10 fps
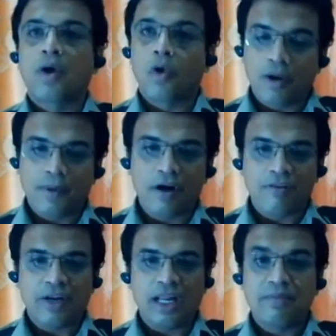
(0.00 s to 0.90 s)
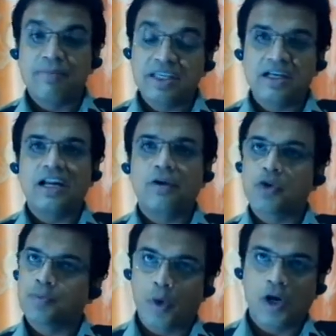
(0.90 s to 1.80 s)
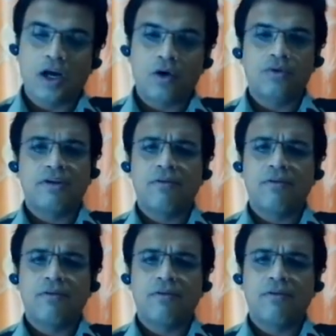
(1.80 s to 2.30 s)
But over a period of time, immediately it was pulled down.